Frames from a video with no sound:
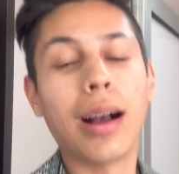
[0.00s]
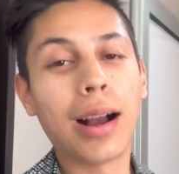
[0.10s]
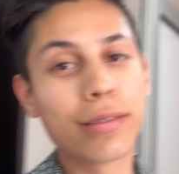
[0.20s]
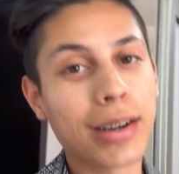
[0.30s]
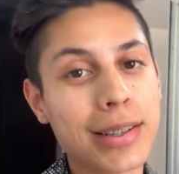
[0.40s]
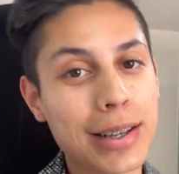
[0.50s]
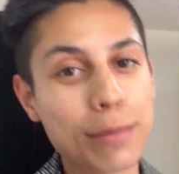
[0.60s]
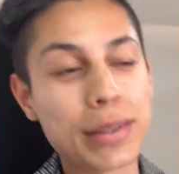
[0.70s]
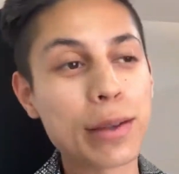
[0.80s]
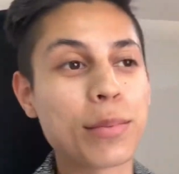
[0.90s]
I forgot to
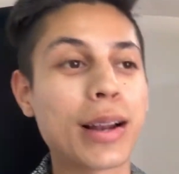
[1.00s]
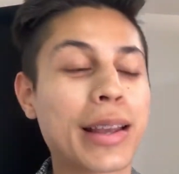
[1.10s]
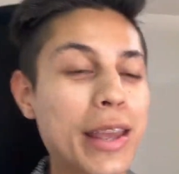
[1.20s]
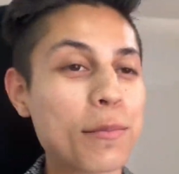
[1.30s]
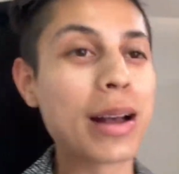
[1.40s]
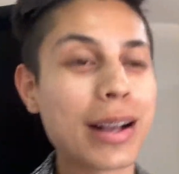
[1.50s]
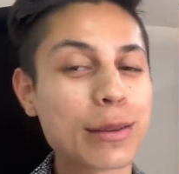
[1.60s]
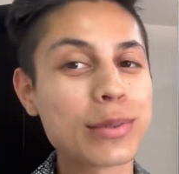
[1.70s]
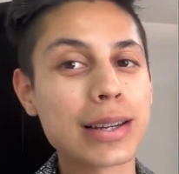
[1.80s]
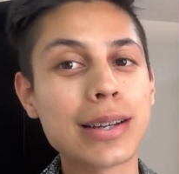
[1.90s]
enter, but I came back
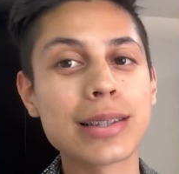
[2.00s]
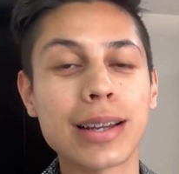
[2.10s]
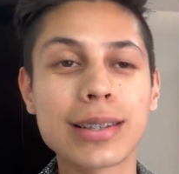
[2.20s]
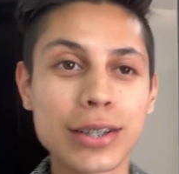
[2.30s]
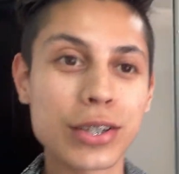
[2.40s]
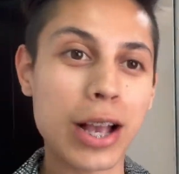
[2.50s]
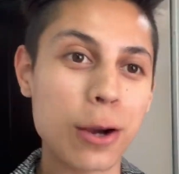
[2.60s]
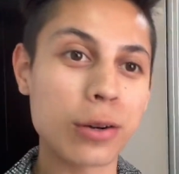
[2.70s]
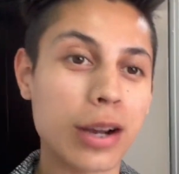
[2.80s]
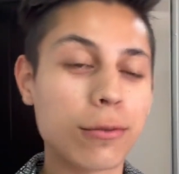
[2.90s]
upstairs, I took a
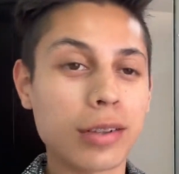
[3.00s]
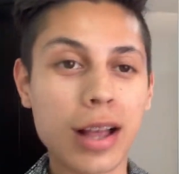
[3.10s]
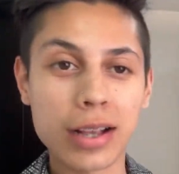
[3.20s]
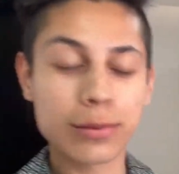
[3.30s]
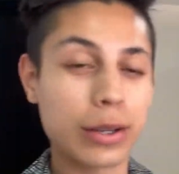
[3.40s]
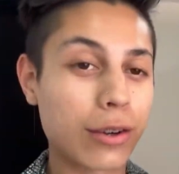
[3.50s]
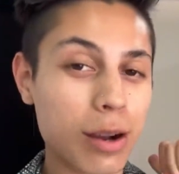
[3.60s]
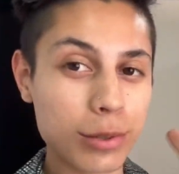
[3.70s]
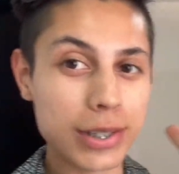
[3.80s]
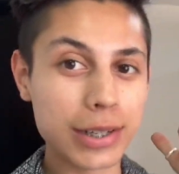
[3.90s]
shower, I relaxed, my
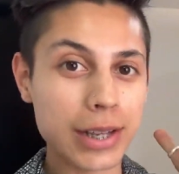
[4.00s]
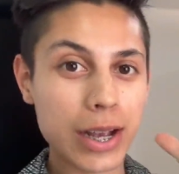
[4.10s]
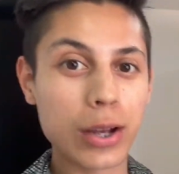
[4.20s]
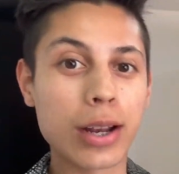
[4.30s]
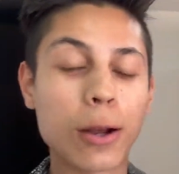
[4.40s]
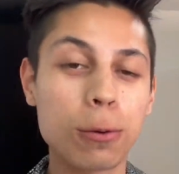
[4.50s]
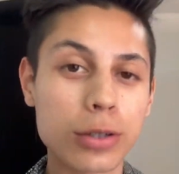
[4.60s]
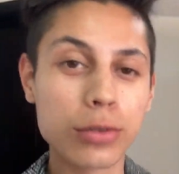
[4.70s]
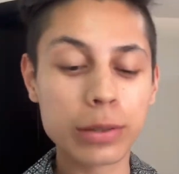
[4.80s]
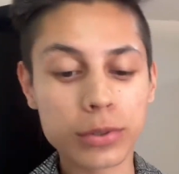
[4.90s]
grandma's here now, and I
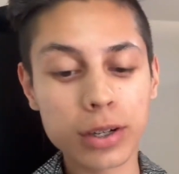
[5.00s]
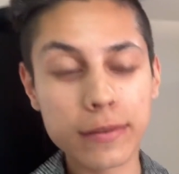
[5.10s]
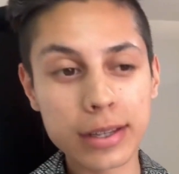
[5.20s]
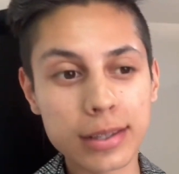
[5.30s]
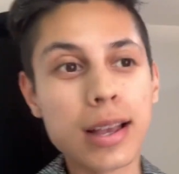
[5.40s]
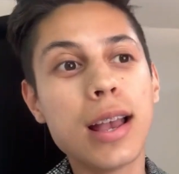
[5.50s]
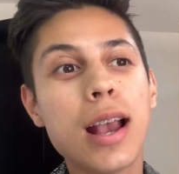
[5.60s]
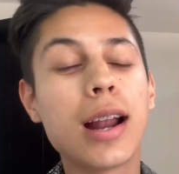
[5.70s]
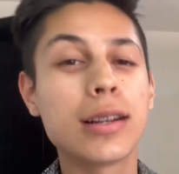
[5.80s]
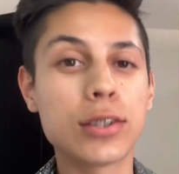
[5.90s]
ordered room service,
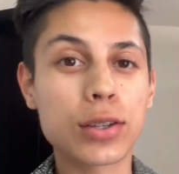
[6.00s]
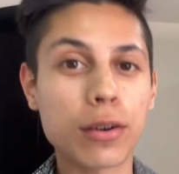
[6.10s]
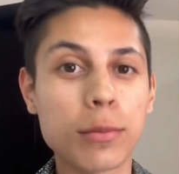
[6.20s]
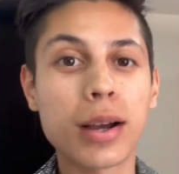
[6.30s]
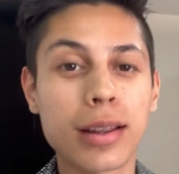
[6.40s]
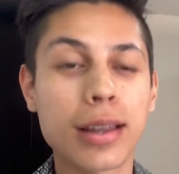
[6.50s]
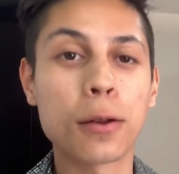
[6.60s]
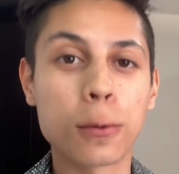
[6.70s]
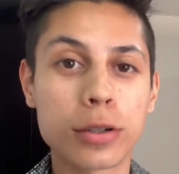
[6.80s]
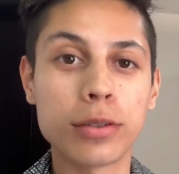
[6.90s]
and I just got reminded that I
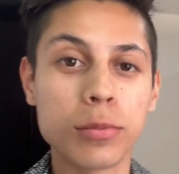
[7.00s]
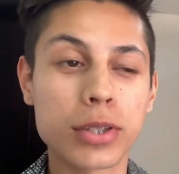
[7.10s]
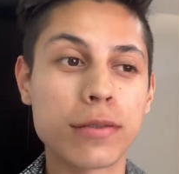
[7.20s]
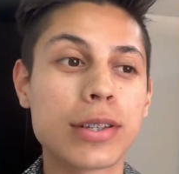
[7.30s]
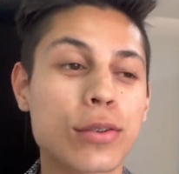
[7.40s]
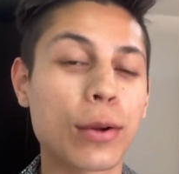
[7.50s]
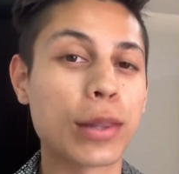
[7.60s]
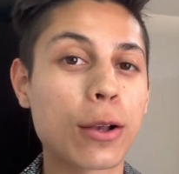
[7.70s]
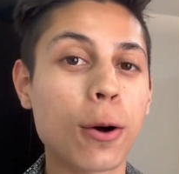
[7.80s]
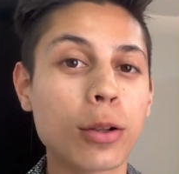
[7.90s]
ordered room service right when
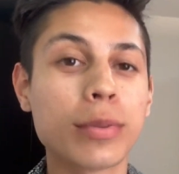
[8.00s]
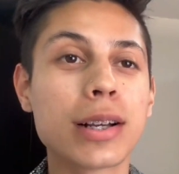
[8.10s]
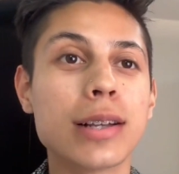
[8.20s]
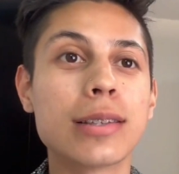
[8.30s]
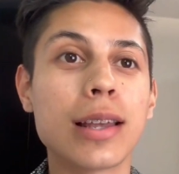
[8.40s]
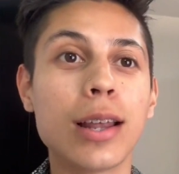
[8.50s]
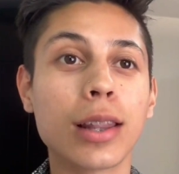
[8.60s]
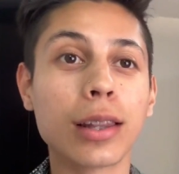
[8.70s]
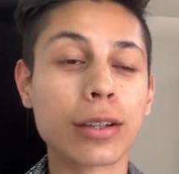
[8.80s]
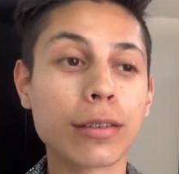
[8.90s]
they called because
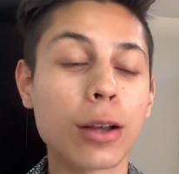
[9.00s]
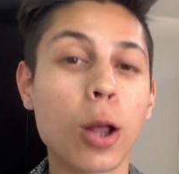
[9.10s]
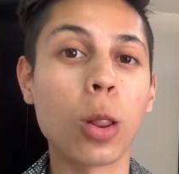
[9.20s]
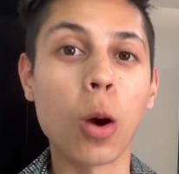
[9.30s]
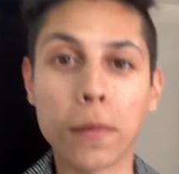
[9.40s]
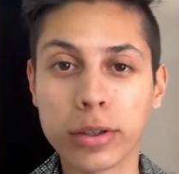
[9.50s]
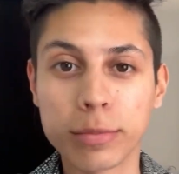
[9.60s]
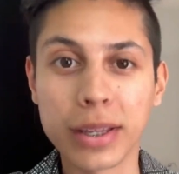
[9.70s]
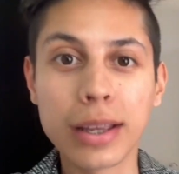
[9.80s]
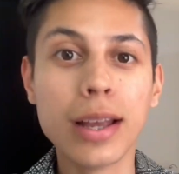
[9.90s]
it literally alarmed
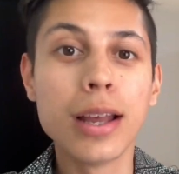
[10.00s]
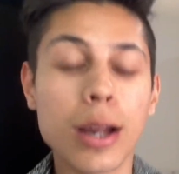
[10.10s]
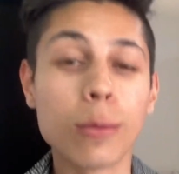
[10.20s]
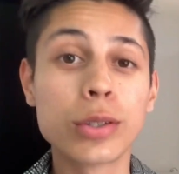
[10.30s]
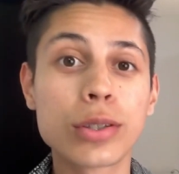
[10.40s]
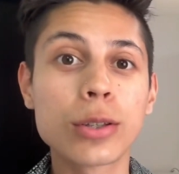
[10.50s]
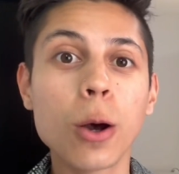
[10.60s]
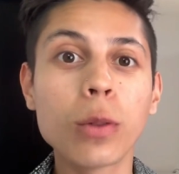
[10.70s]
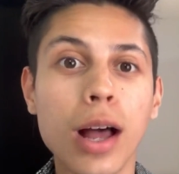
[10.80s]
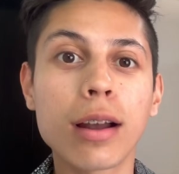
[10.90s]
me. It was
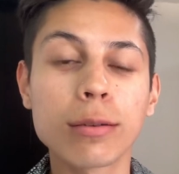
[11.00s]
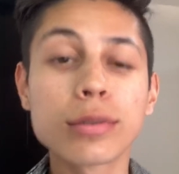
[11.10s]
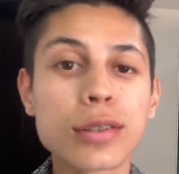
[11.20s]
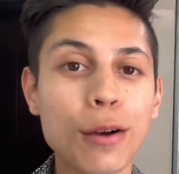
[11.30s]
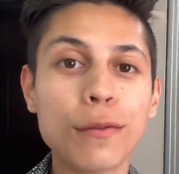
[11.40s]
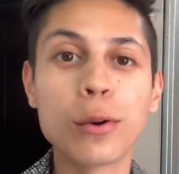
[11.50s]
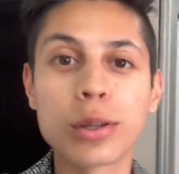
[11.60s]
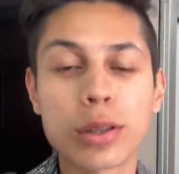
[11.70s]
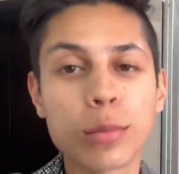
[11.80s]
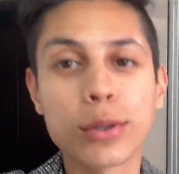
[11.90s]
so loud, I was so
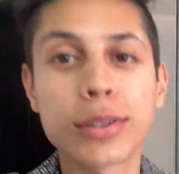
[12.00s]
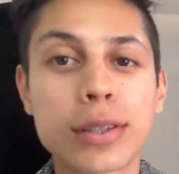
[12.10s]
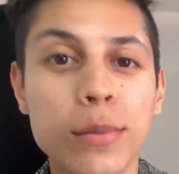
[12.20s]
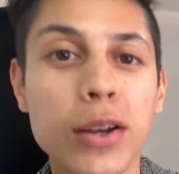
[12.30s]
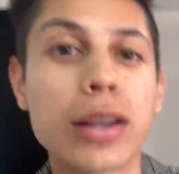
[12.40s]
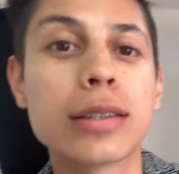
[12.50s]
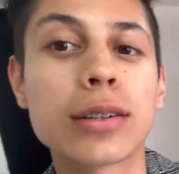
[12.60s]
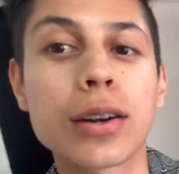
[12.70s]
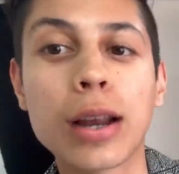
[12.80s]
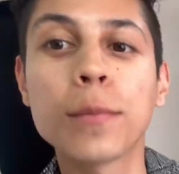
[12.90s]
focused on posting something on
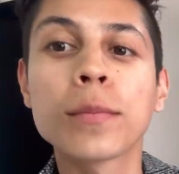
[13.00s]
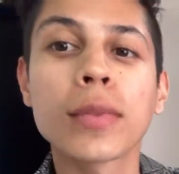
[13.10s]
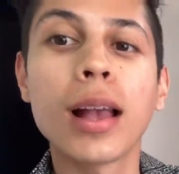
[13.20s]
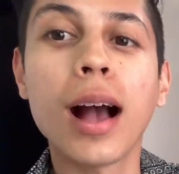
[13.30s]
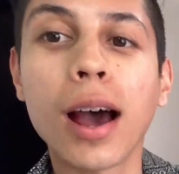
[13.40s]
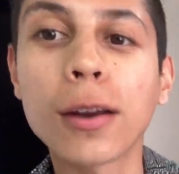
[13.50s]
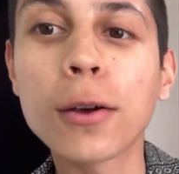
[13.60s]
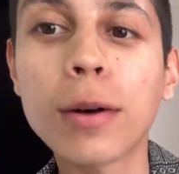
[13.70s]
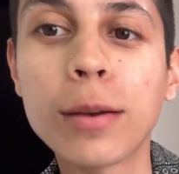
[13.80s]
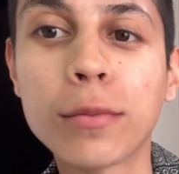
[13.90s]
Instagram. I don't
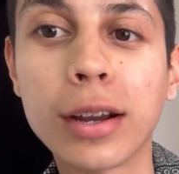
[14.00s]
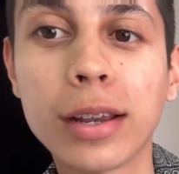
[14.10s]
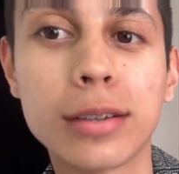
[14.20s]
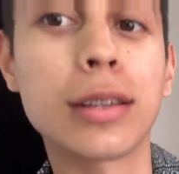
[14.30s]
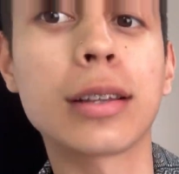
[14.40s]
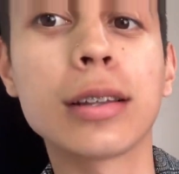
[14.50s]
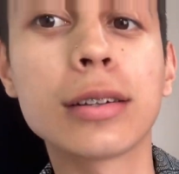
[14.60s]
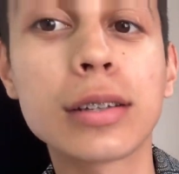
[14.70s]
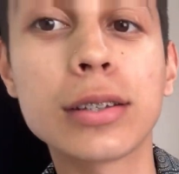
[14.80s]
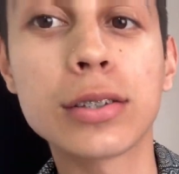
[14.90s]
know why I'm red here, like
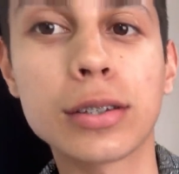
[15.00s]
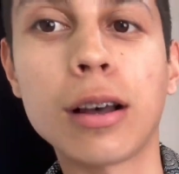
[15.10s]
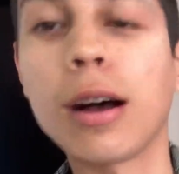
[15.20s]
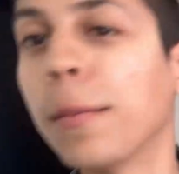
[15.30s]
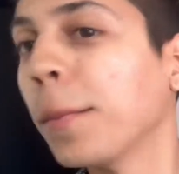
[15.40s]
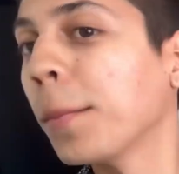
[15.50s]
literally just a dot.